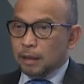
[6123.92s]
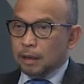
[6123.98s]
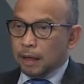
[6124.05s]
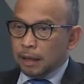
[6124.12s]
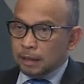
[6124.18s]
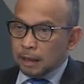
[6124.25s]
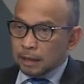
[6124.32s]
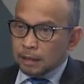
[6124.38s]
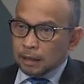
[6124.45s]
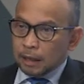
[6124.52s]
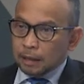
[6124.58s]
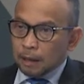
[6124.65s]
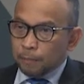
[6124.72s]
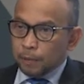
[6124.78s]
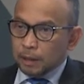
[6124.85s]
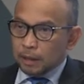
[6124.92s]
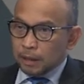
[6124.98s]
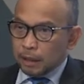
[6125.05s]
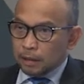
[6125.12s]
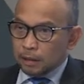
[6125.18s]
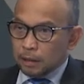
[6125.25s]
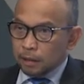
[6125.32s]
the exchange rate
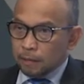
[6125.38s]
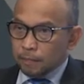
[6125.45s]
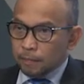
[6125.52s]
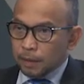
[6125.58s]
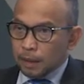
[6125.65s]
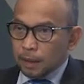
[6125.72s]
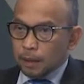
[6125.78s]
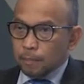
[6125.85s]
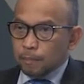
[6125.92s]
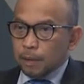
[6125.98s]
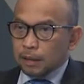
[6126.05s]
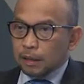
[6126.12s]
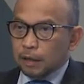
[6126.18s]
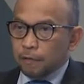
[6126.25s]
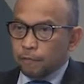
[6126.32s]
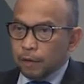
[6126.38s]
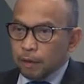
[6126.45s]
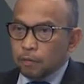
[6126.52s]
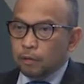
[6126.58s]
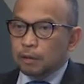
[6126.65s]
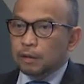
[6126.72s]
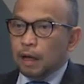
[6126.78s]
appreciation. But if we
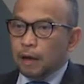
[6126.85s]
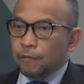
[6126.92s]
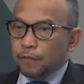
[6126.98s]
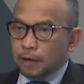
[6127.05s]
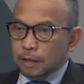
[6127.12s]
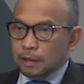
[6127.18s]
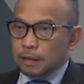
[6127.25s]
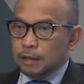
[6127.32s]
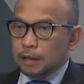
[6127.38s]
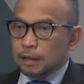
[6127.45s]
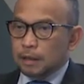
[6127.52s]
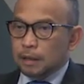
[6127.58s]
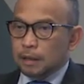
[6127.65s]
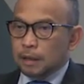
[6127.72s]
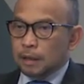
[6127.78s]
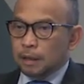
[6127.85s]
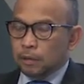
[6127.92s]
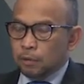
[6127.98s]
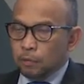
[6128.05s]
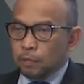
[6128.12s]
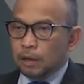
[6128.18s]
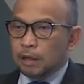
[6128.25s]
could
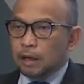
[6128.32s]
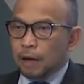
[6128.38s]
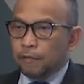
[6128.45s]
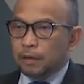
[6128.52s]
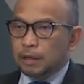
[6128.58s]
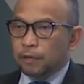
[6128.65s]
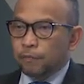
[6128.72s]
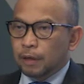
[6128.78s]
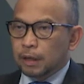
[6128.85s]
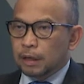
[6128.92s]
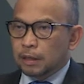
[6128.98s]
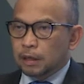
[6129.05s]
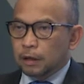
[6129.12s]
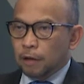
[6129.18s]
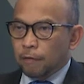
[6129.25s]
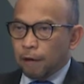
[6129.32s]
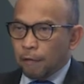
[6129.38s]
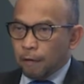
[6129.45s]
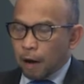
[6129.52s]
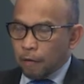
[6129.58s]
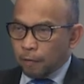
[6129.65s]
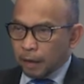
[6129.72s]
do the diversification
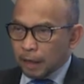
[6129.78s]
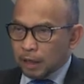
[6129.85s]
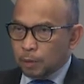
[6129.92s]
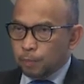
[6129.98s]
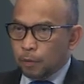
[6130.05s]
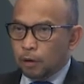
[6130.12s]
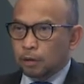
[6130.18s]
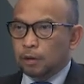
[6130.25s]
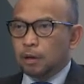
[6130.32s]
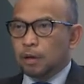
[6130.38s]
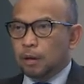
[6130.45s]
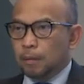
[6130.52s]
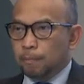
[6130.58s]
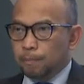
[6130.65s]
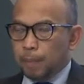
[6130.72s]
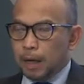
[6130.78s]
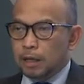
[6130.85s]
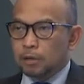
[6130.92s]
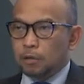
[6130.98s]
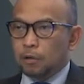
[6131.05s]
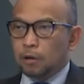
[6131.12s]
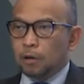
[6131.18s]
of our export
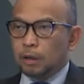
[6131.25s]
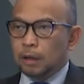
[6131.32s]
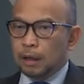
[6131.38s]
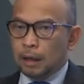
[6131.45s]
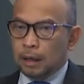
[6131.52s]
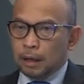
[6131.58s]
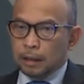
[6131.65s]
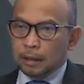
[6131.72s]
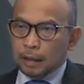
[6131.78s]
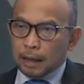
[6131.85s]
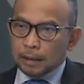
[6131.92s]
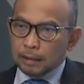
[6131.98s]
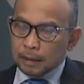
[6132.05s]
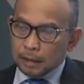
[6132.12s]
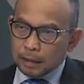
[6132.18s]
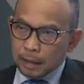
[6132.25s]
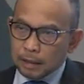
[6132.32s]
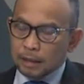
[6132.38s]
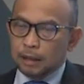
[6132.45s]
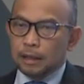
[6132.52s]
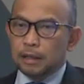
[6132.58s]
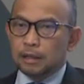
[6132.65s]
based on the country
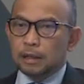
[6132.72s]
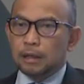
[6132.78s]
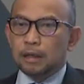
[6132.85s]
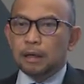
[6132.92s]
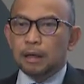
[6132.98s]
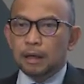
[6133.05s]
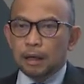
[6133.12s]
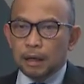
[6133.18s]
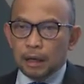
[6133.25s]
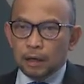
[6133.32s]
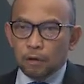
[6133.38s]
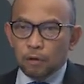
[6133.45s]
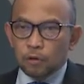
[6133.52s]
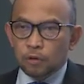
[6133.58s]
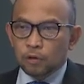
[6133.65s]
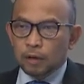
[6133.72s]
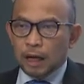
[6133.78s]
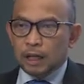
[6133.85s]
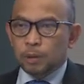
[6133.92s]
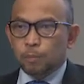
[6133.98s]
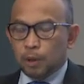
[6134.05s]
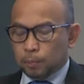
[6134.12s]
destination and also the
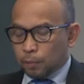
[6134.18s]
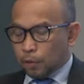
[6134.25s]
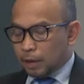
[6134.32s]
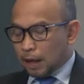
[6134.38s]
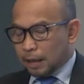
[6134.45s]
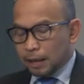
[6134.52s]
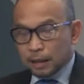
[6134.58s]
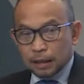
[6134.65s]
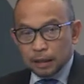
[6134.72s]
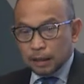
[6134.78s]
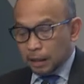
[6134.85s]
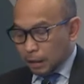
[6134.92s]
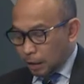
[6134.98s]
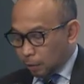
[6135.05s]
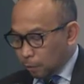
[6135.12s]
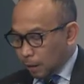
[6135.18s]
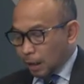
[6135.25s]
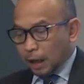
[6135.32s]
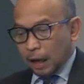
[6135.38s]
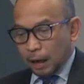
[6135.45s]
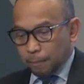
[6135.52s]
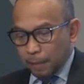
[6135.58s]
export product, it will
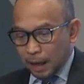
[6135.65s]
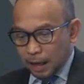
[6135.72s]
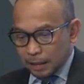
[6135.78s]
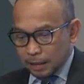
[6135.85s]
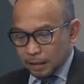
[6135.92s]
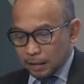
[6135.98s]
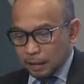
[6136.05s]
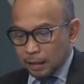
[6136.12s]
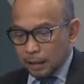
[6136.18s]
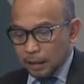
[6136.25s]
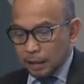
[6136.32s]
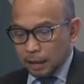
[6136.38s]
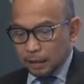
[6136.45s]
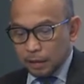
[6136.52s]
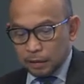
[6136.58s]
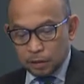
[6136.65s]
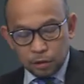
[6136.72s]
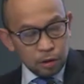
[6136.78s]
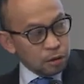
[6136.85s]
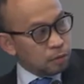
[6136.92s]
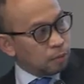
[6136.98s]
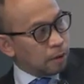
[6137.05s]
help us. And it
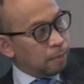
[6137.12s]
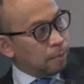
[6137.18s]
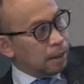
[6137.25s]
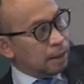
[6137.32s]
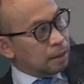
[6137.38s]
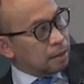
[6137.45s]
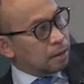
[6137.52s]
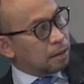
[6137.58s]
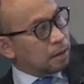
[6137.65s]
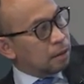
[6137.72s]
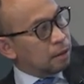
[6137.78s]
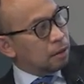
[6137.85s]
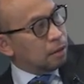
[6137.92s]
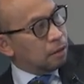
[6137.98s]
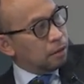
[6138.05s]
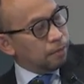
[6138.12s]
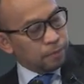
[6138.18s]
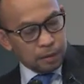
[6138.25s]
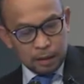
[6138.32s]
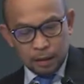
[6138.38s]
shows from this, you know,